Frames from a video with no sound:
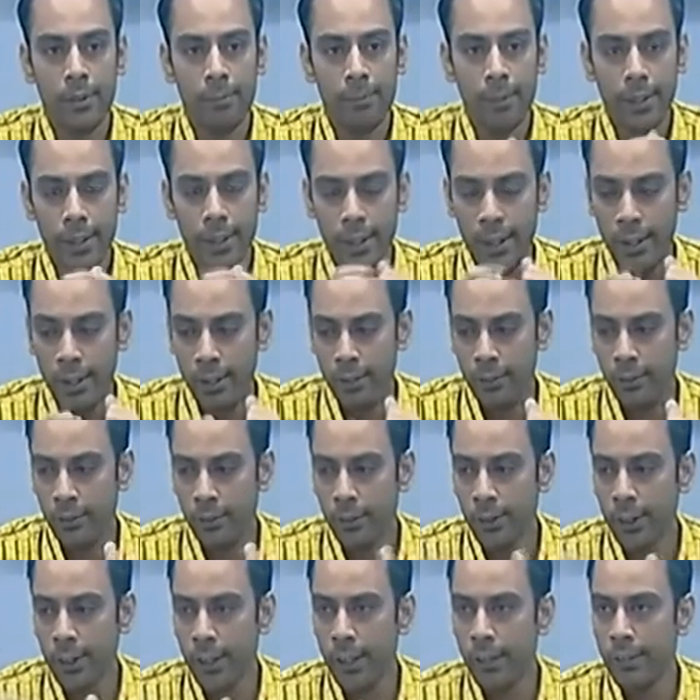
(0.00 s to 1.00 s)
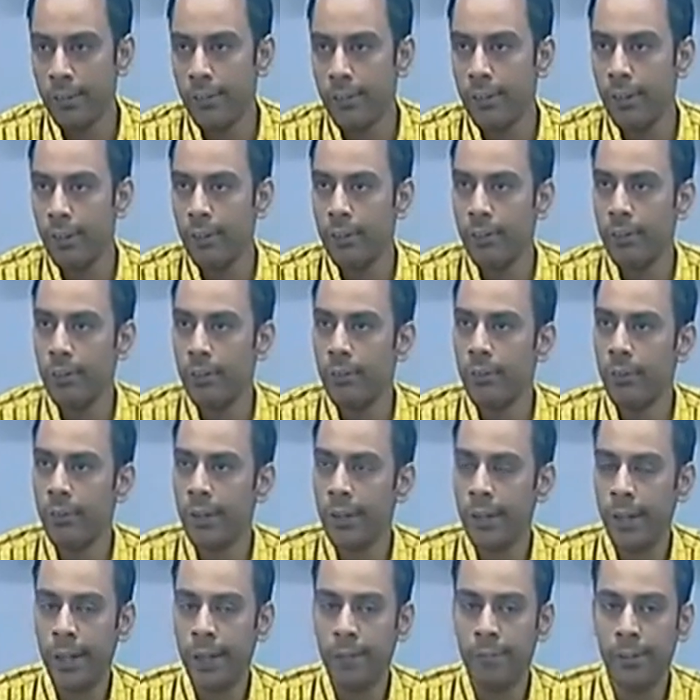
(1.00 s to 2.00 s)
But in your case, since you
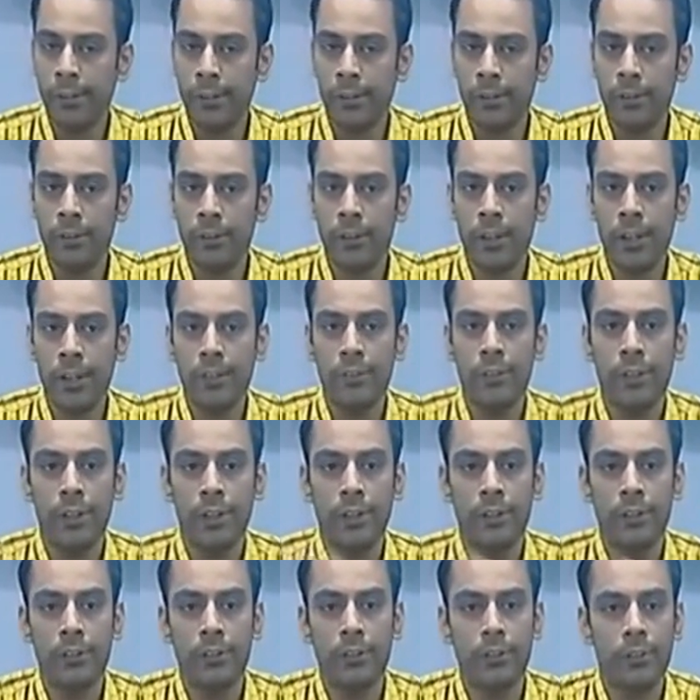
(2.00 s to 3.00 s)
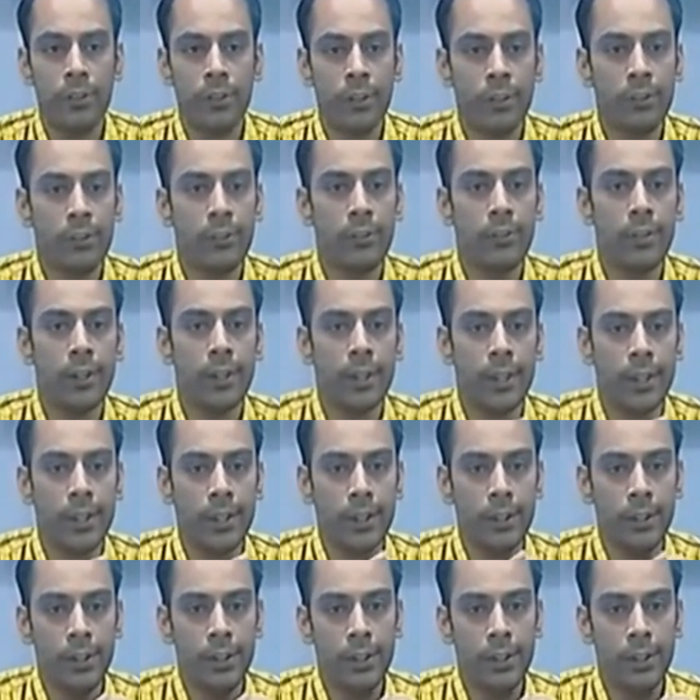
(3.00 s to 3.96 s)
are having your graduating students over there,